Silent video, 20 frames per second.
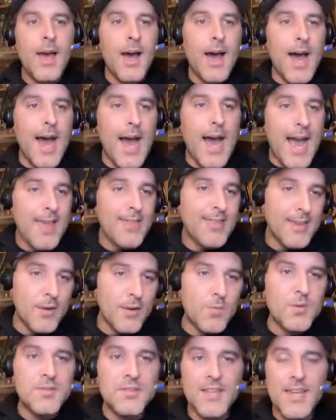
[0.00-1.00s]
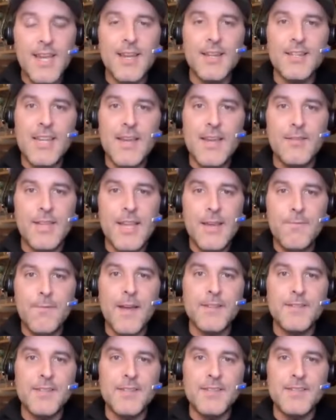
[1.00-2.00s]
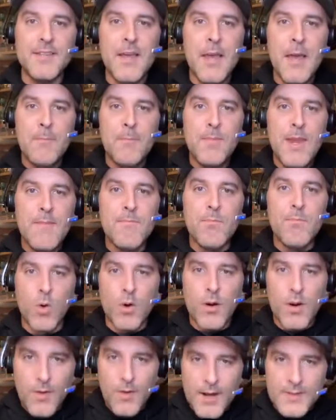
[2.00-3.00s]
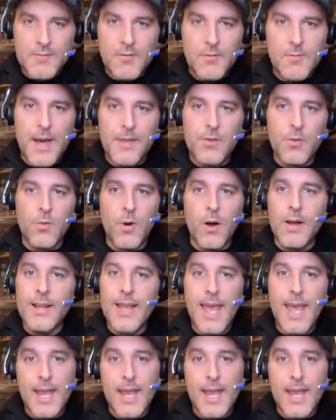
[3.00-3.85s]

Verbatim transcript: Uh, I think we're seeing de- defenses be more aggressive about the run.